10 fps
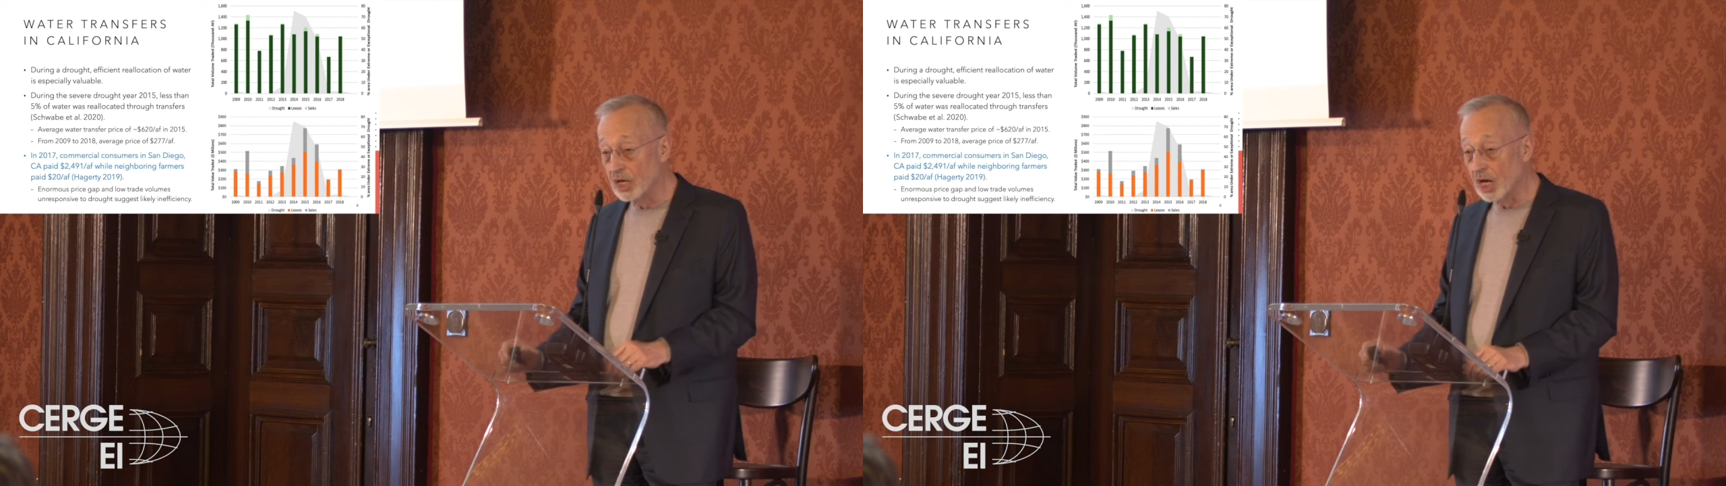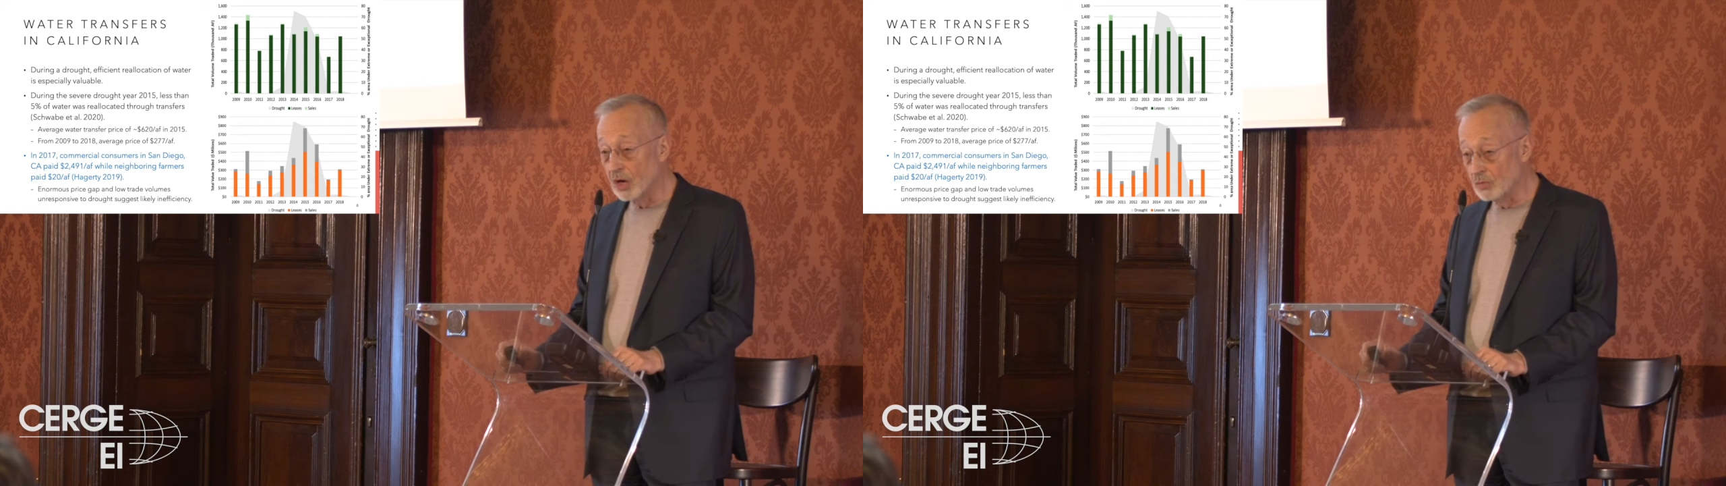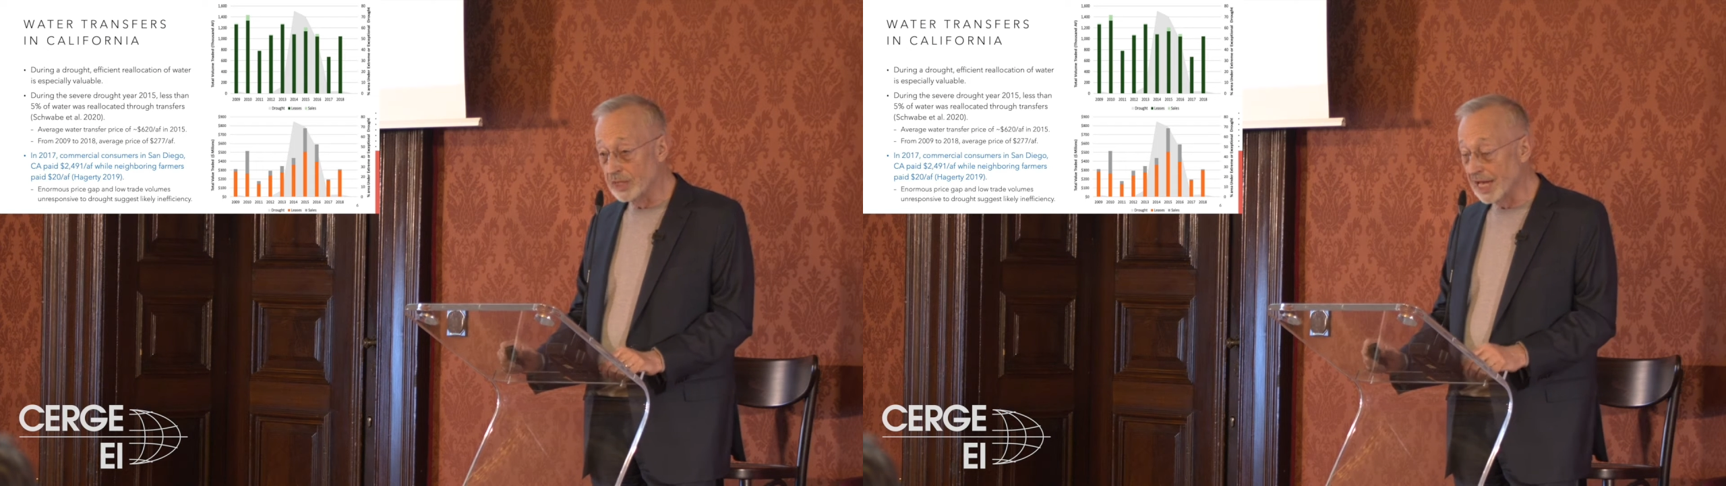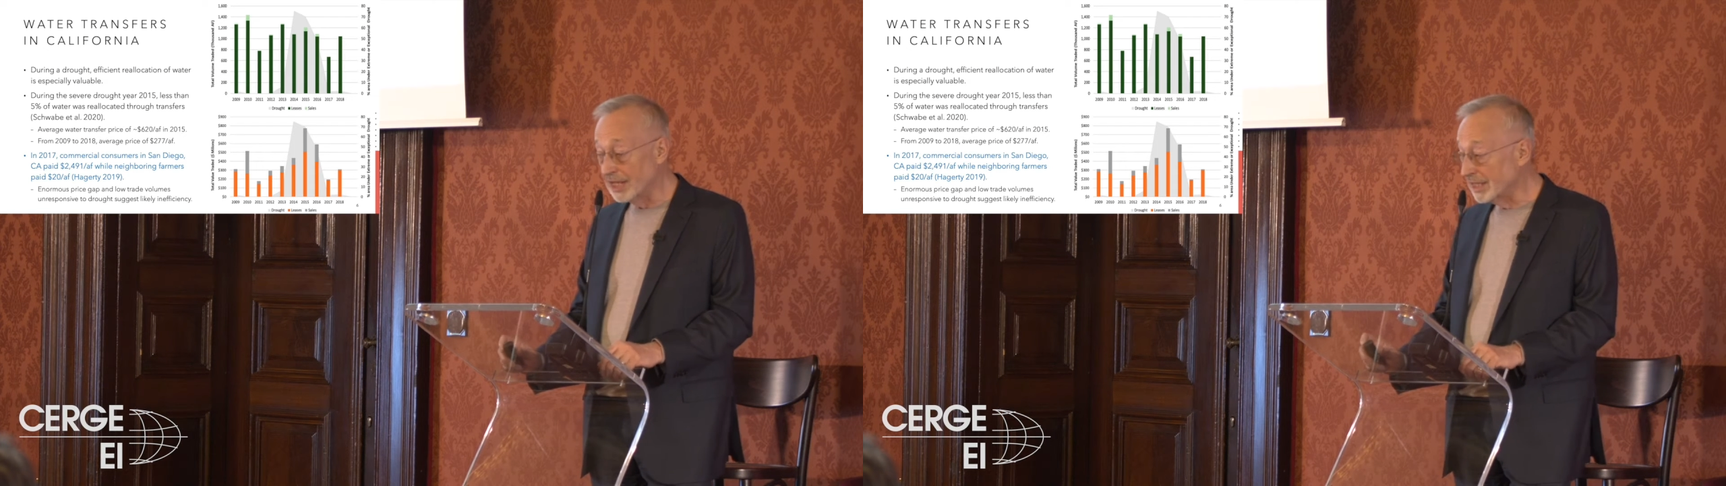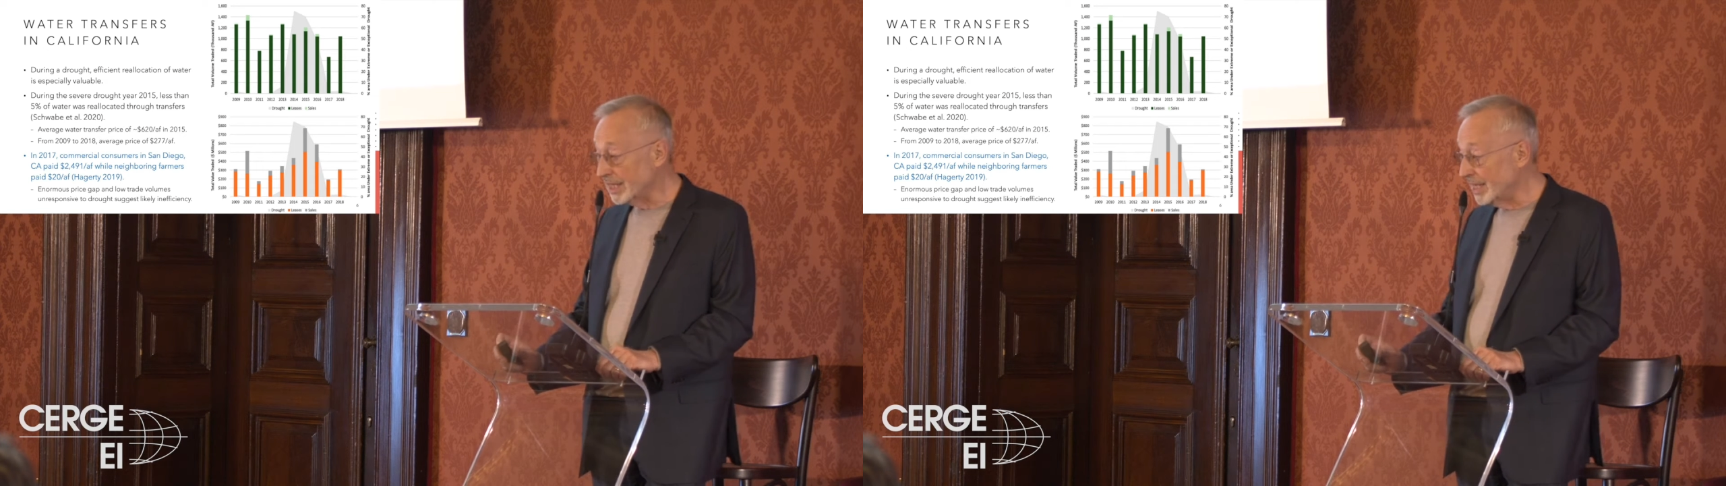
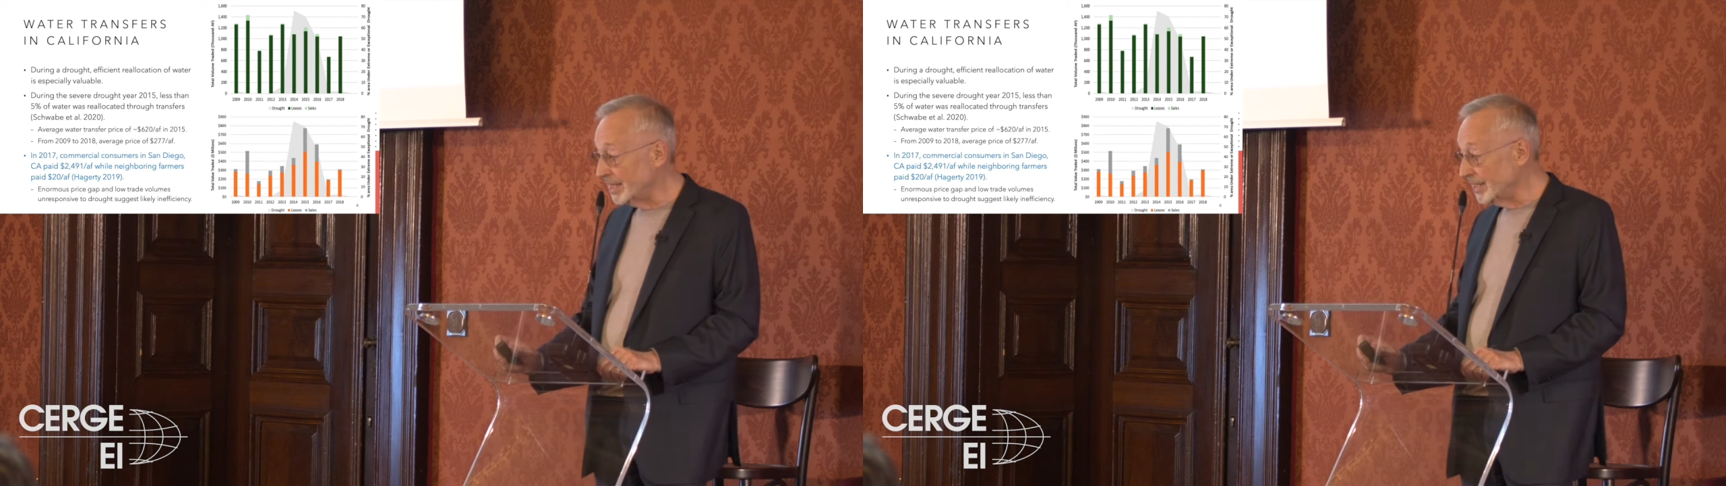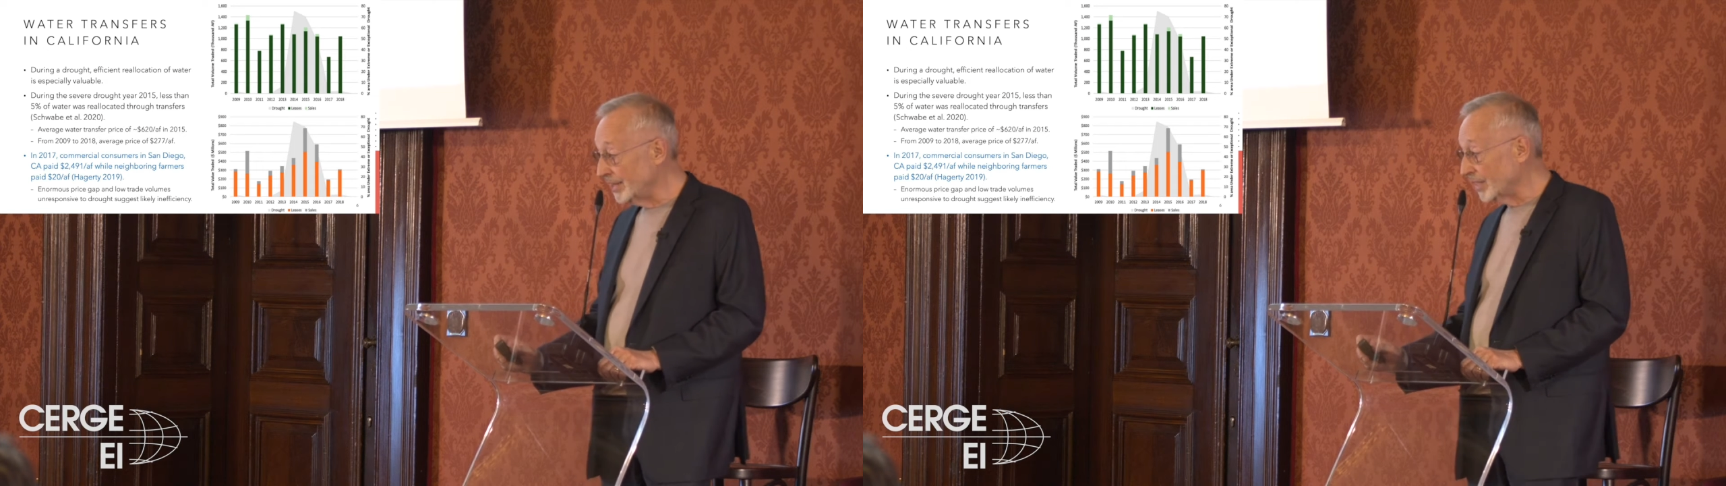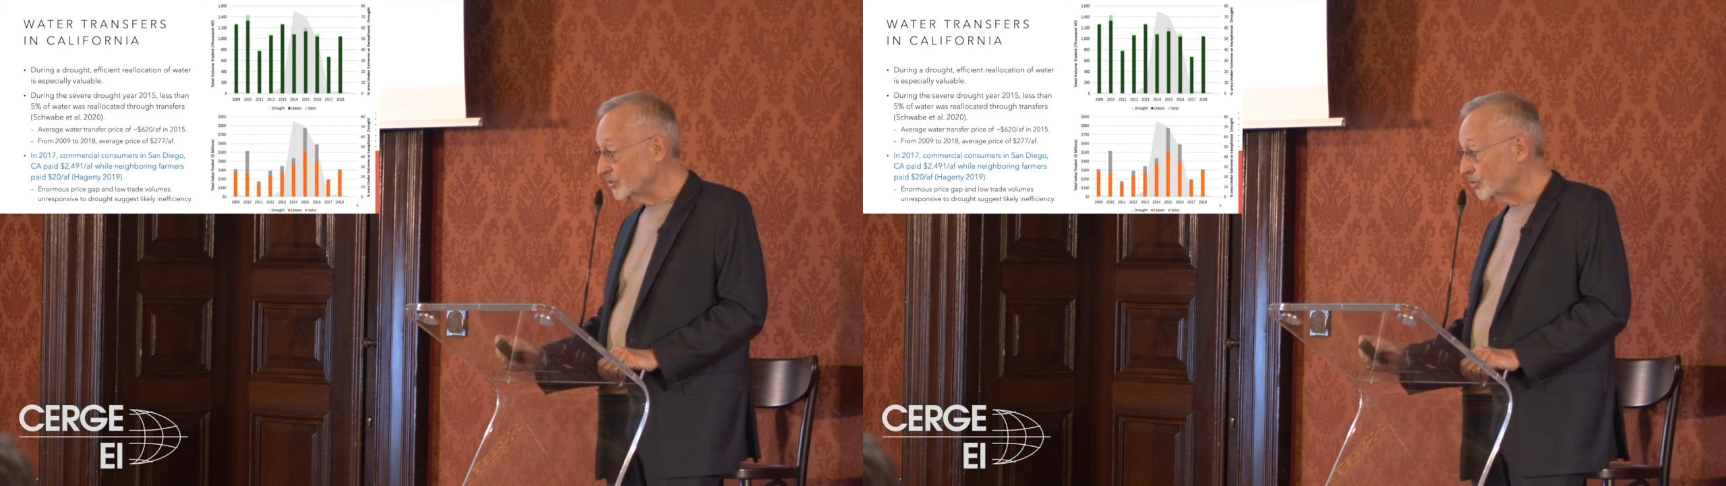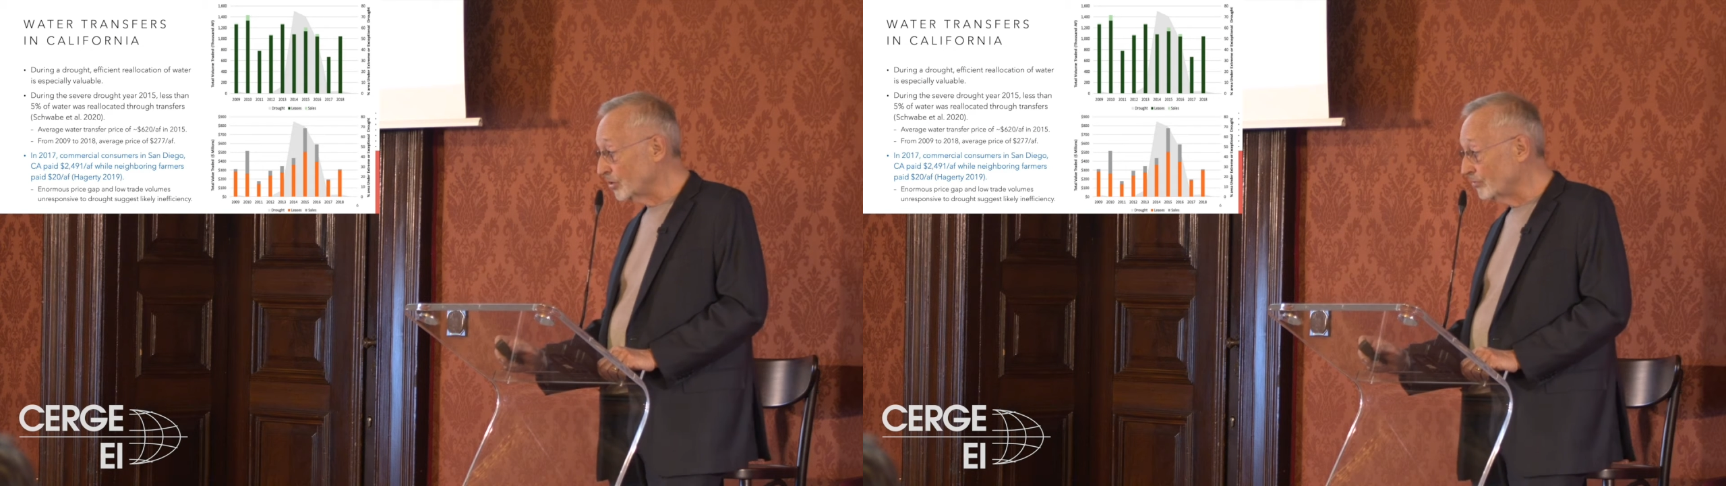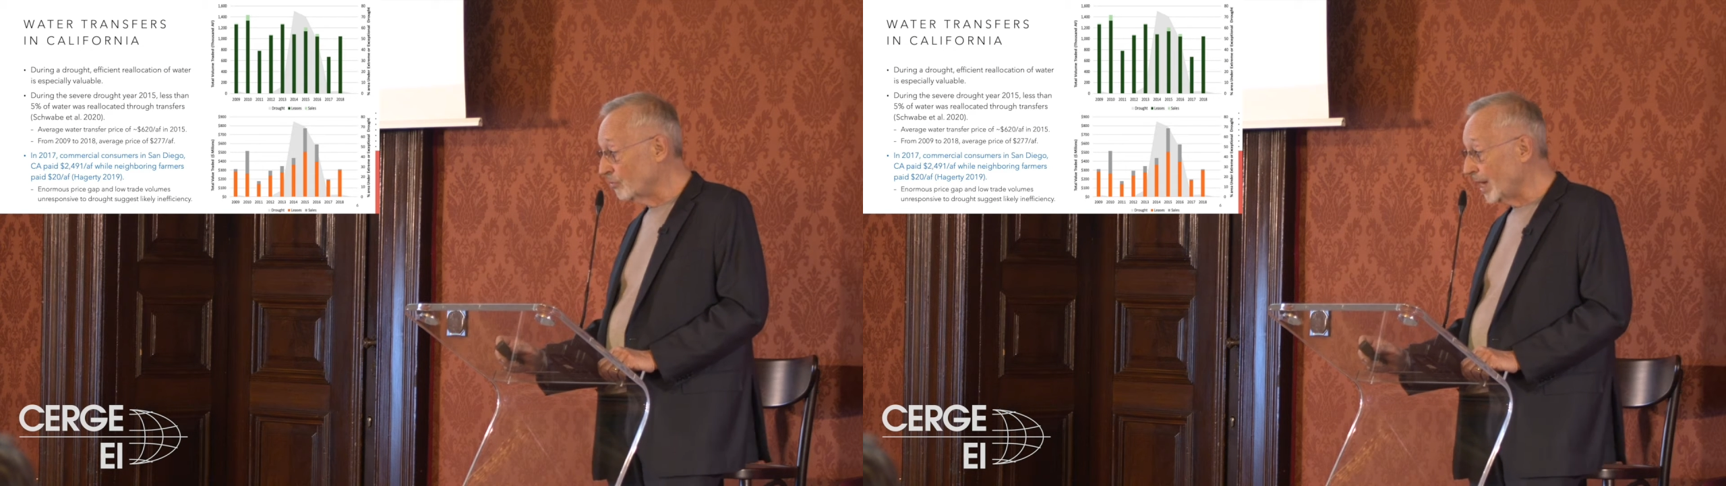reallocated in that
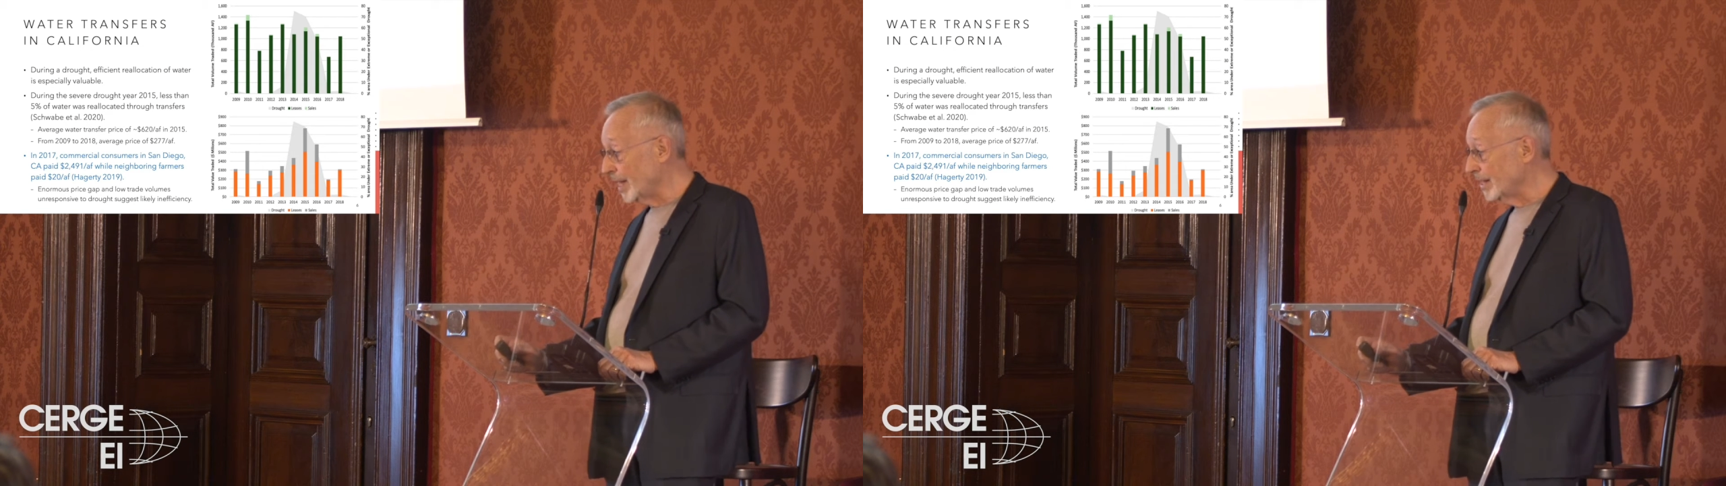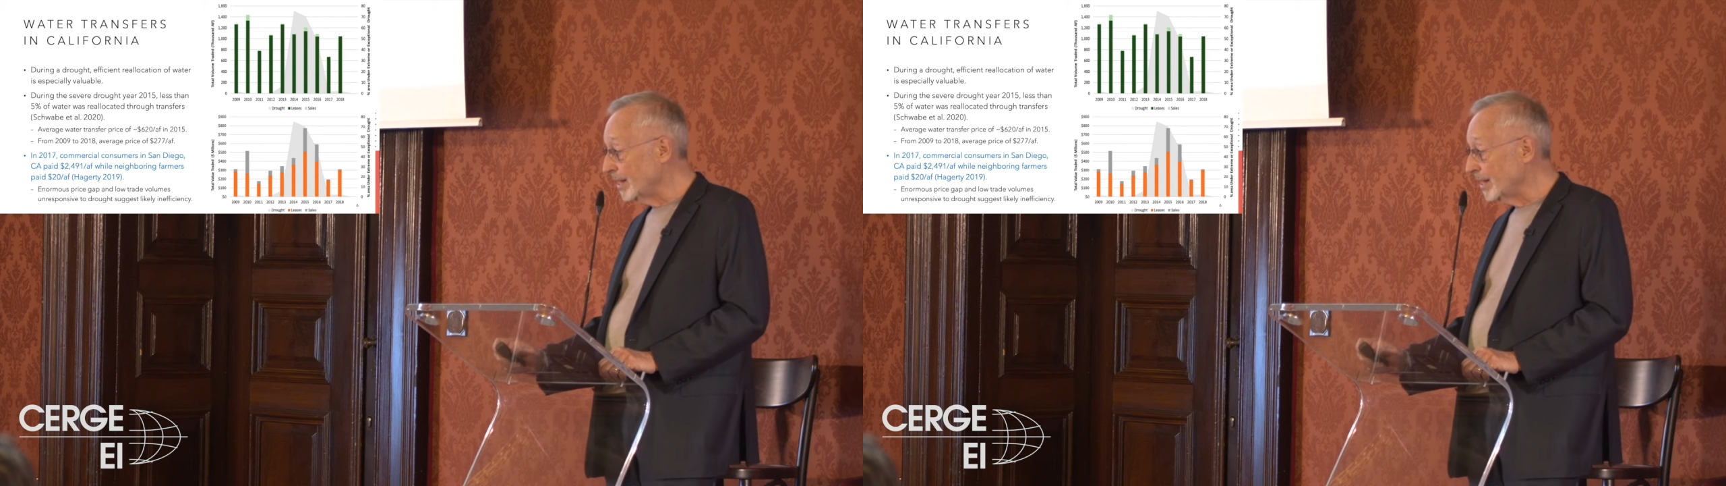sort of way.